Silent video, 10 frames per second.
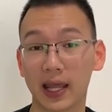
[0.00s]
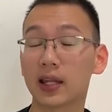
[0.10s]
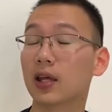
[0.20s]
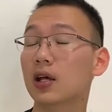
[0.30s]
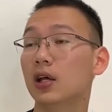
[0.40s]

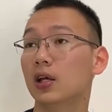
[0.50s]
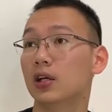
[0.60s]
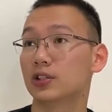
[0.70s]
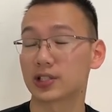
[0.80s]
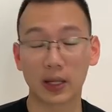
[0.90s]
And
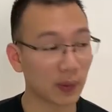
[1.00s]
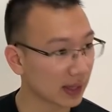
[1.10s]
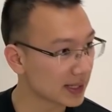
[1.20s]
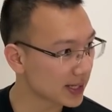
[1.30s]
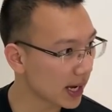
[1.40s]
just like what
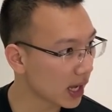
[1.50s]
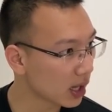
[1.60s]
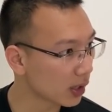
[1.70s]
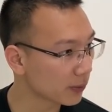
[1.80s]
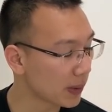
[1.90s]
they say, a
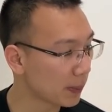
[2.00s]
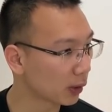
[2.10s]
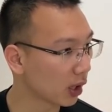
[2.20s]
lot of people